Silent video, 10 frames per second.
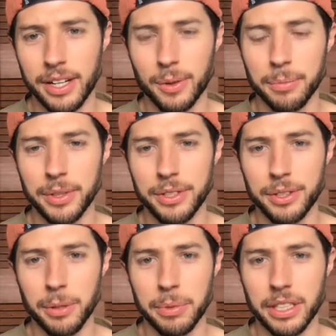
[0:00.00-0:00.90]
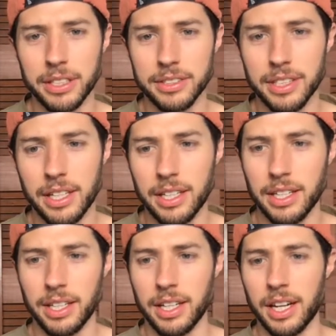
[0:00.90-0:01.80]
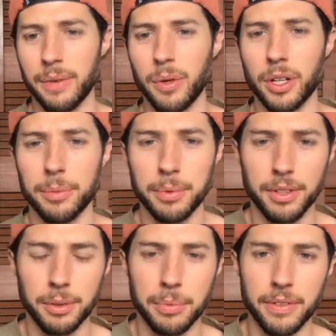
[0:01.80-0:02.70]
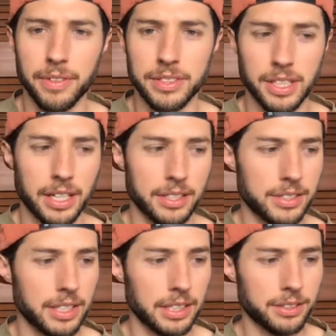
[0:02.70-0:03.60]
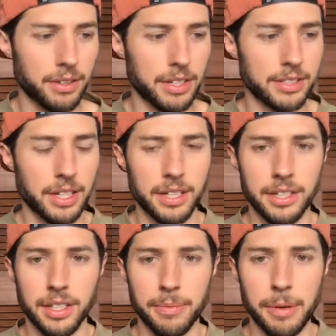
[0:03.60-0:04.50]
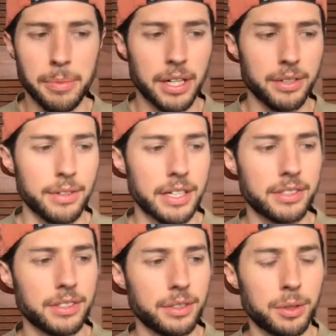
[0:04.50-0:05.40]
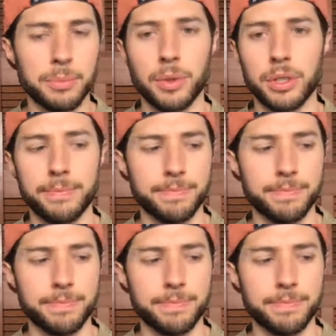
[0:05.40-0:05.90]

normally do it because I woke up with a little bit of a sinus thing, so I decided to let my body rest a little more.